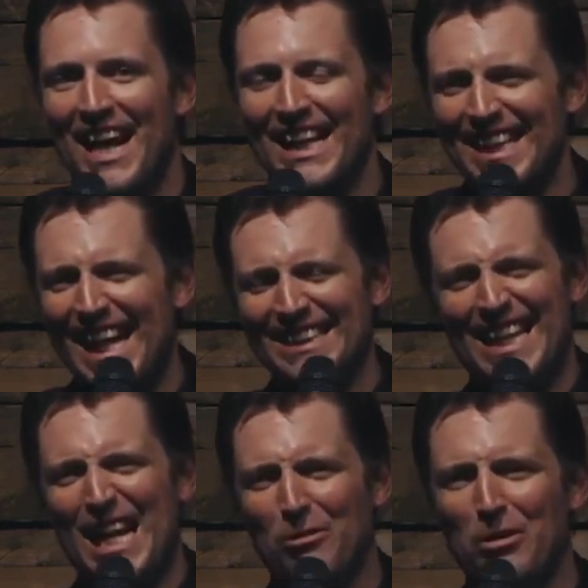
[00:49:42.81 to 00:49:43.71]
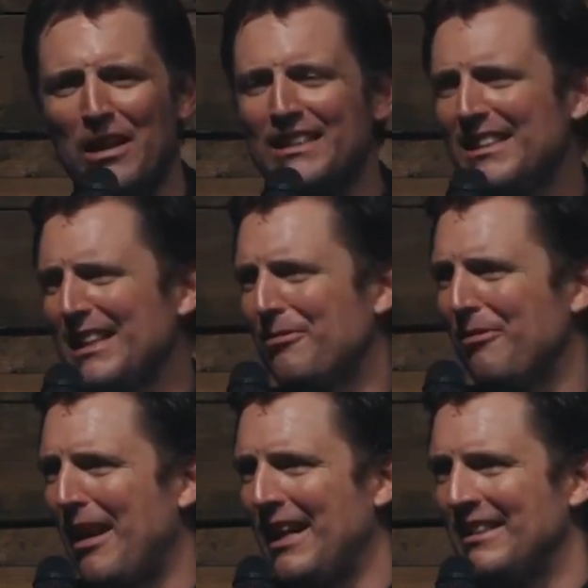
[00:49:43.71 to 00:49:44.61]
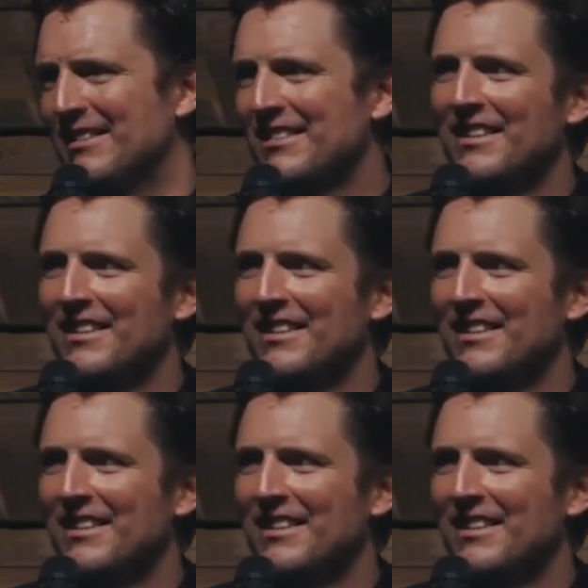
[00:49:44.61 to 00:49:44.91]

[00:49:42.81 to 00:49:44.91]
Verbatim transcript: that's not sacro. That's, that's fine.